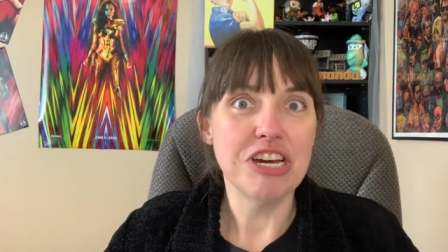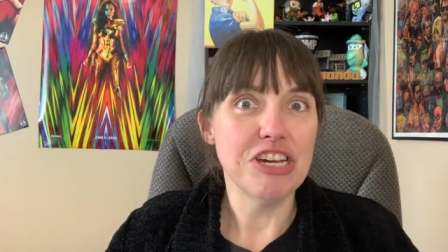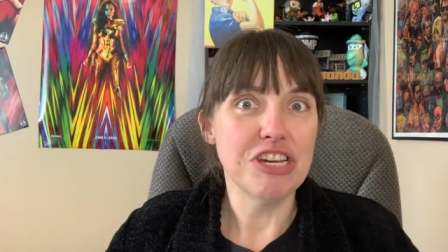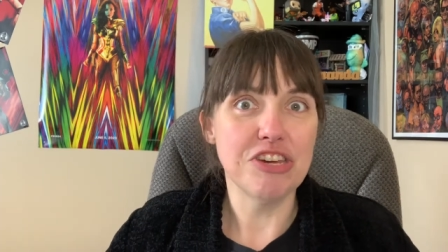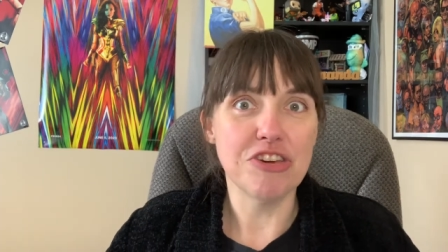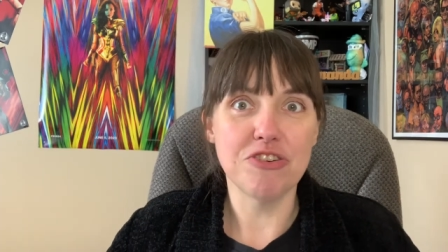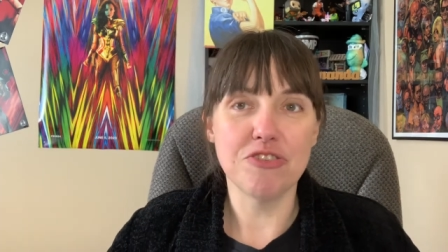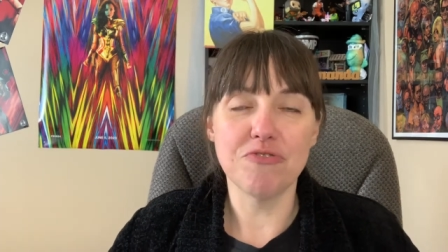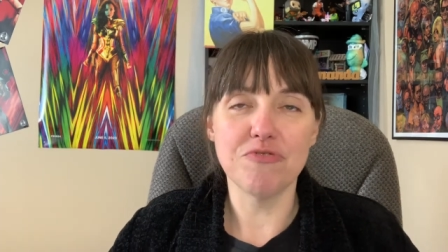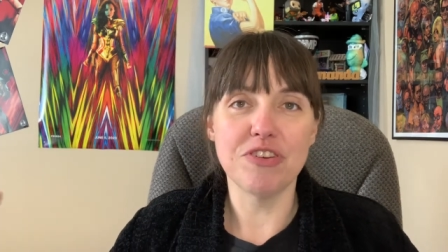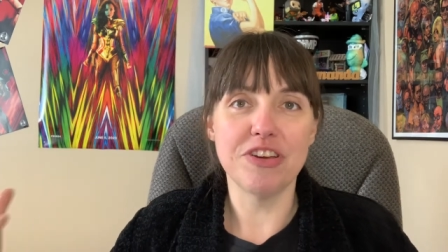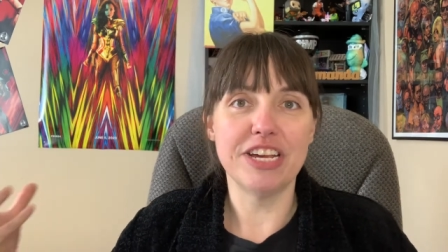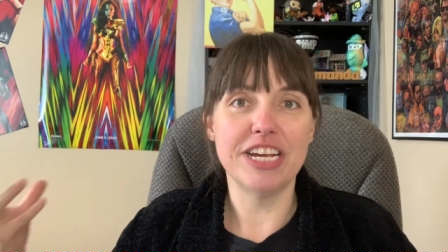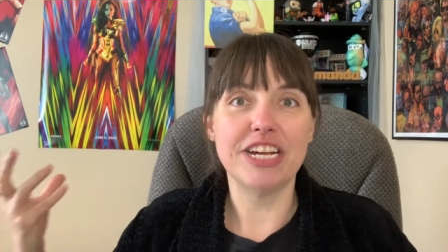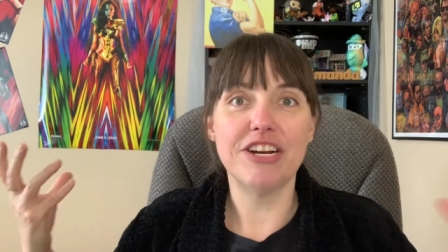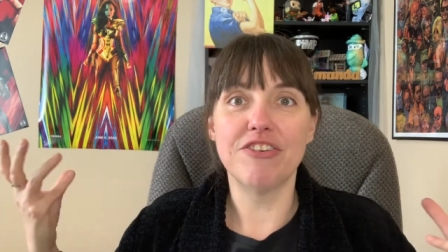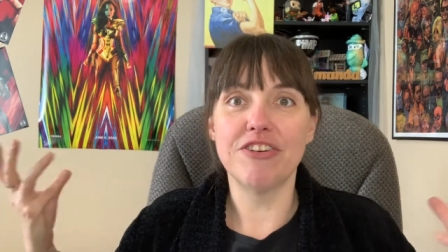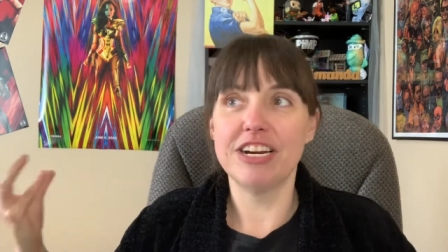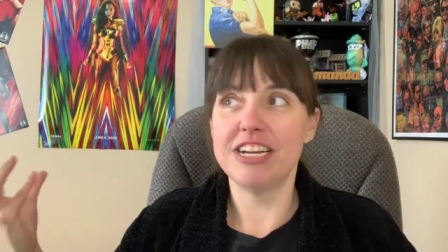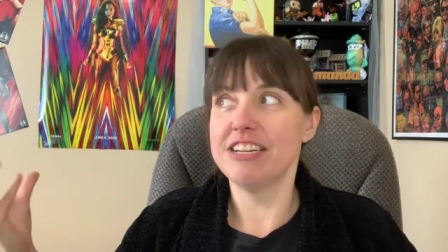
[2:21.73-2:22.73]
you know, you're
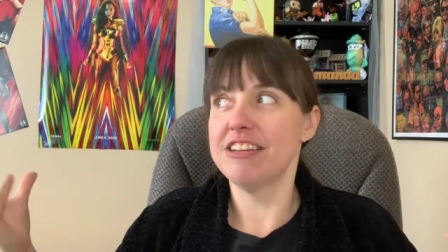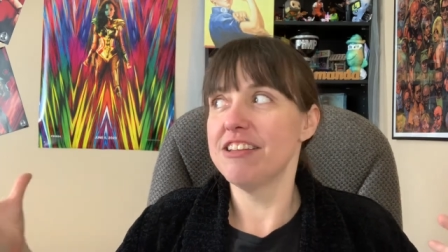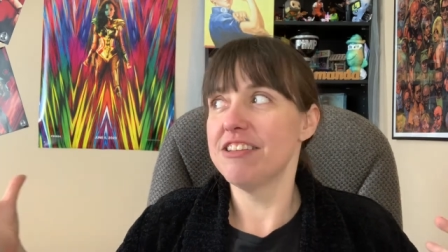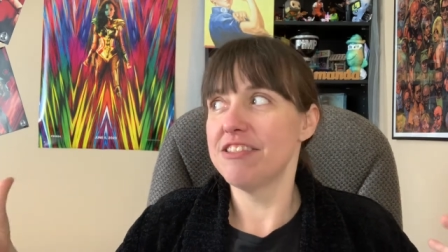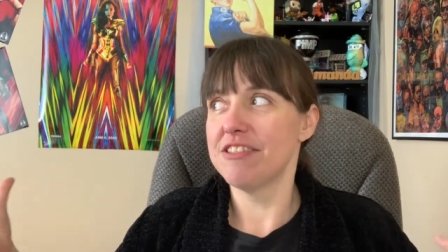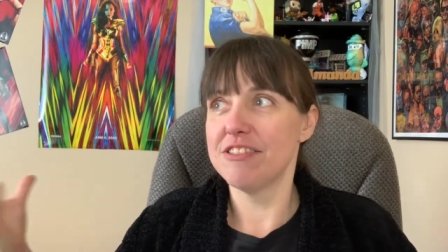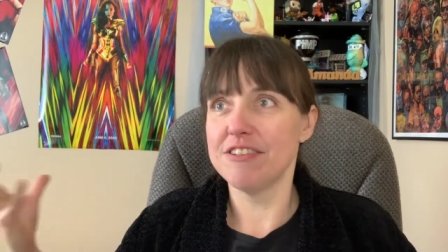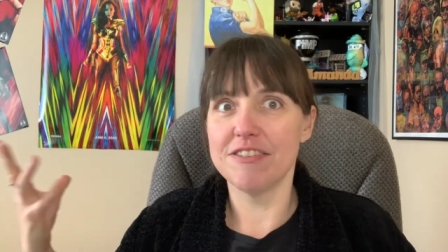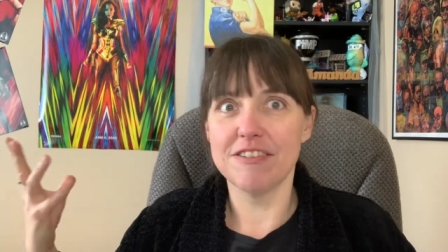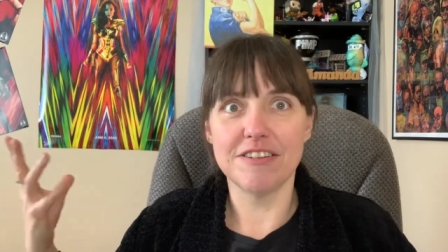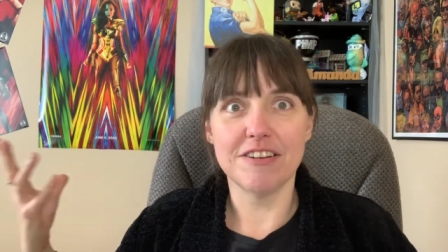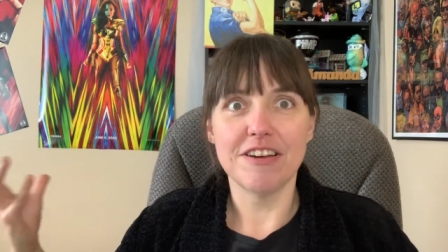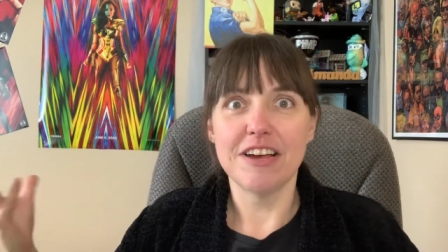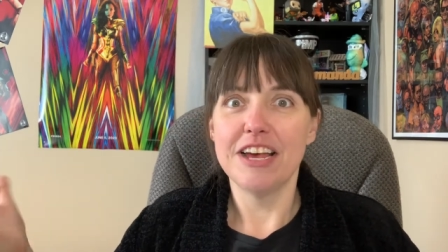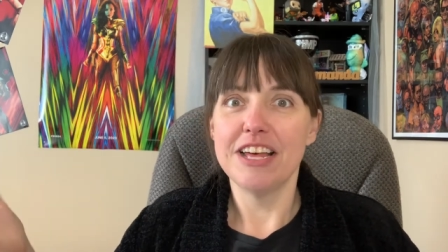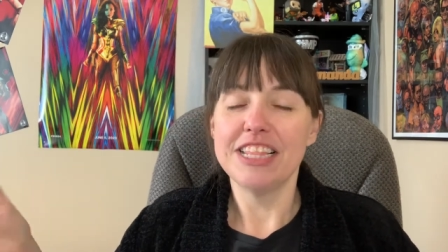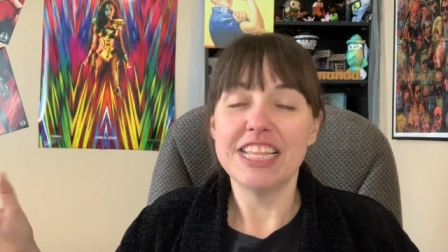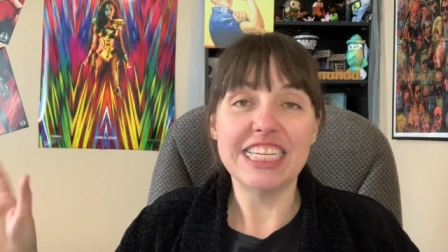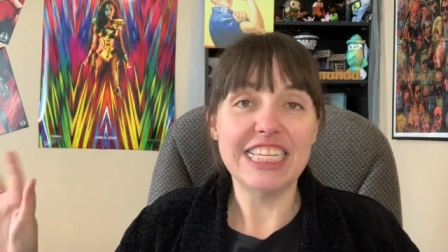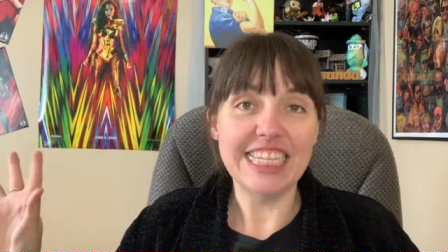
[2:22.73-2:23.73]
hearing the
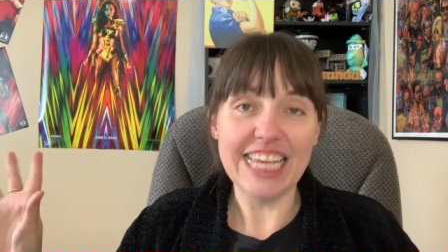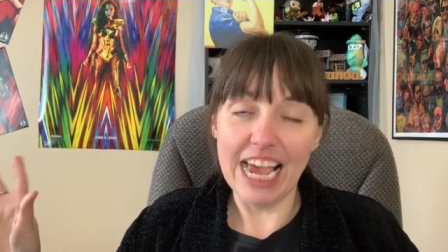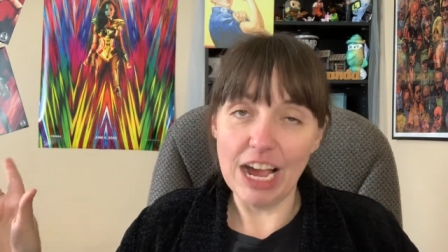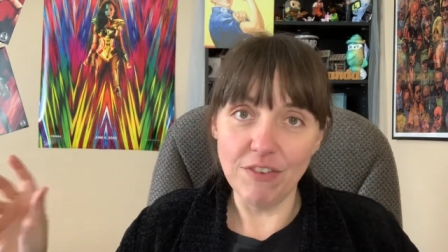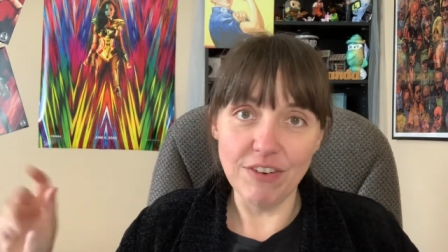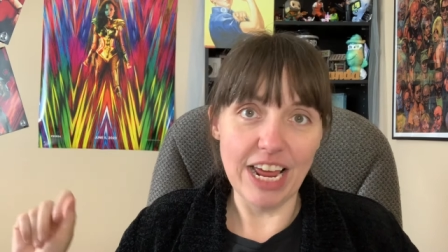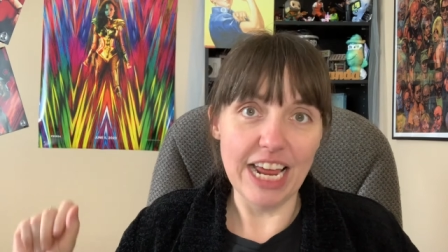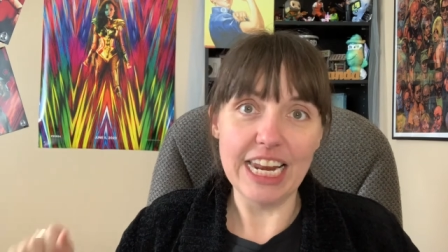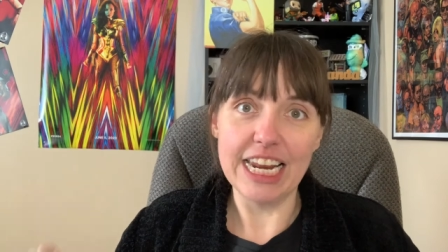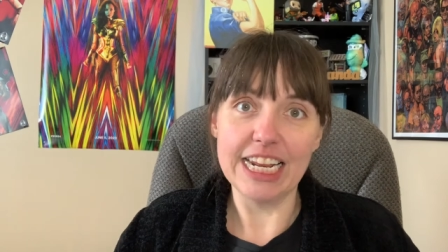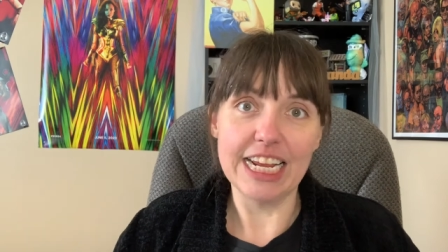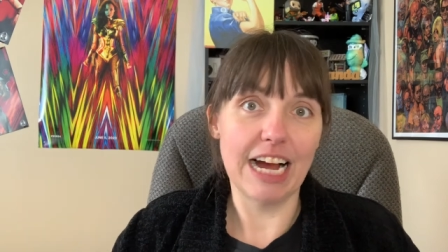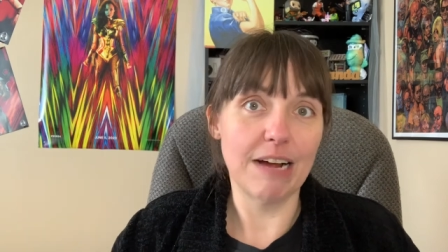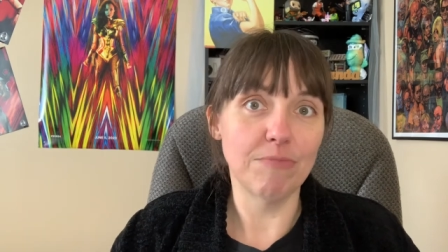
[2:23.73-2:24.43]
the sound editing.